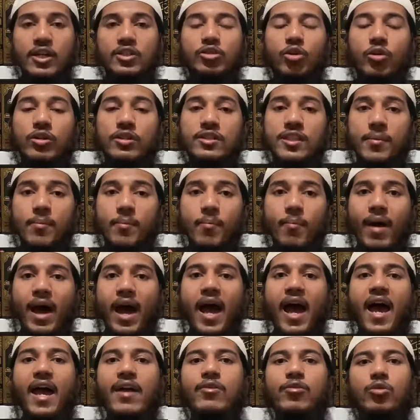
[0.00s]
So it is the
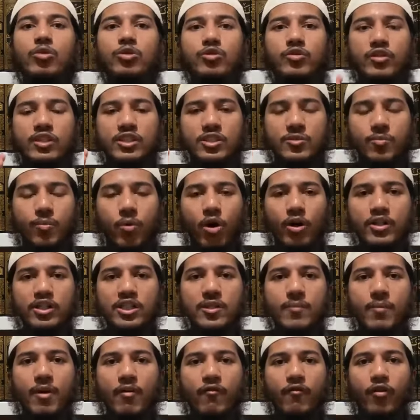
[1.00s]
man who is
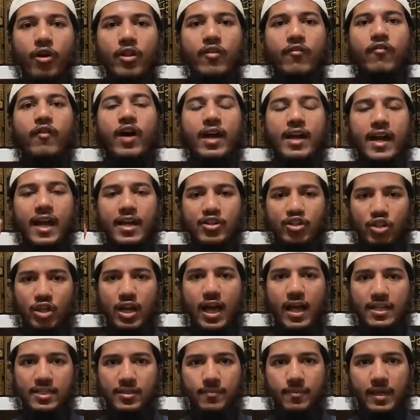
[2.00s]
responsible for the
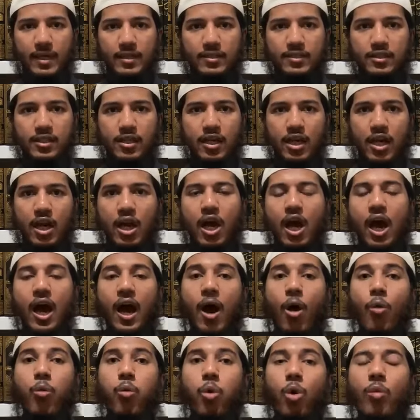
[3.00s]
financial aspects.
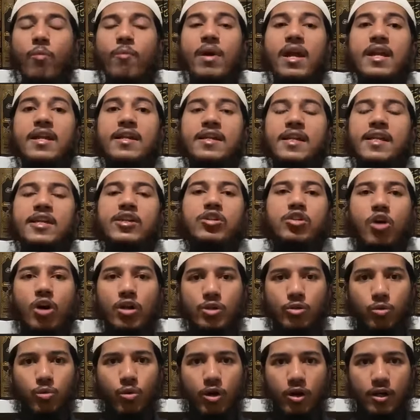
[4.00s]
A woman need
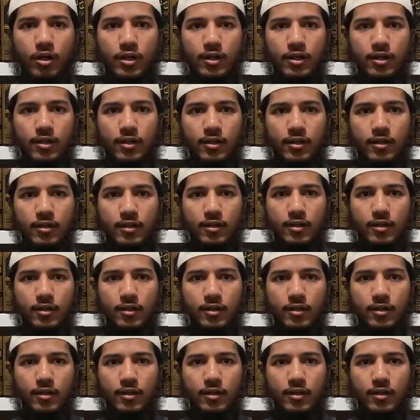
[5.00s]
not work.